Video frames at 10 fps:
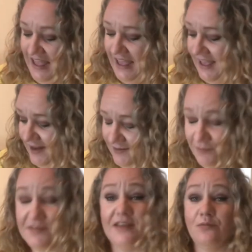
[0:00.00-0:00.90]
Anyway, I'm
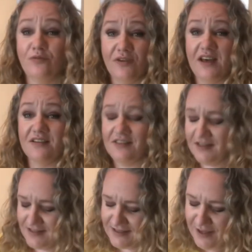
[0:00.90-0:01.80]
terrible for
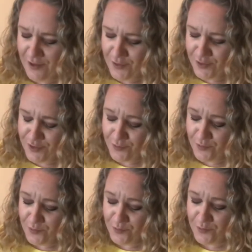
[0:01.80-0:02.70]
accents.
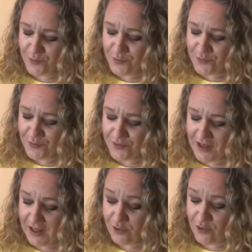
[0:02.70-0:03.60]
So I
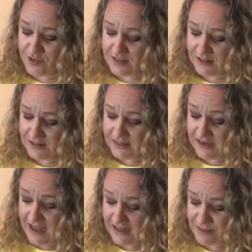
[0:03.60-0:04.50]
used the
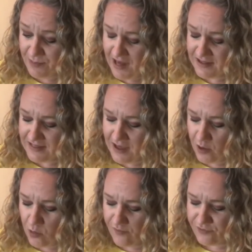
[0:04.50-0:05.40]
next palette that I
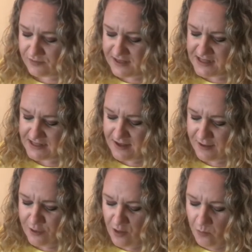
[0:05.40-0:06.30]
got from Lisa,
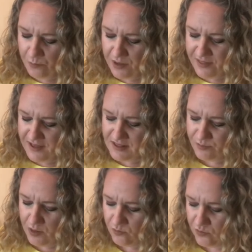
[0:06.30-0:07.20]
but this
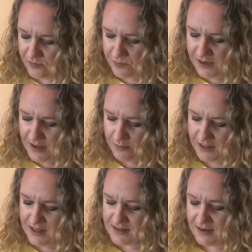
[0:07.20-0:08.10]
one would have been
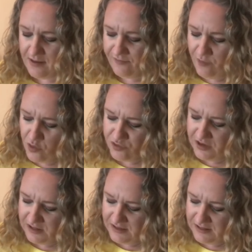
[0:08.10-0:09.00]
amazing.
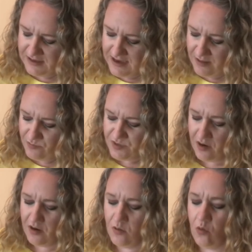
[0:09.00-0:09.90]
Unfortunately, the names
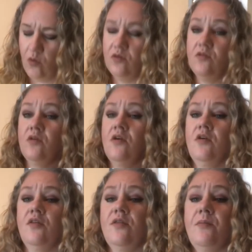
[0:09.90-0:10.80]
aren't on
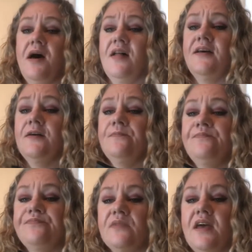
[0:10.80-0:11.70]
the palette,
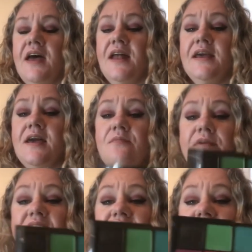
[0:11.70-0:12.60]
and
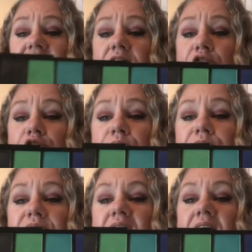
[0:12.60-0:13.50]
I sent a dupe
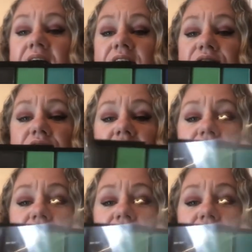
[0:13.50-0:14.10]
that I had for this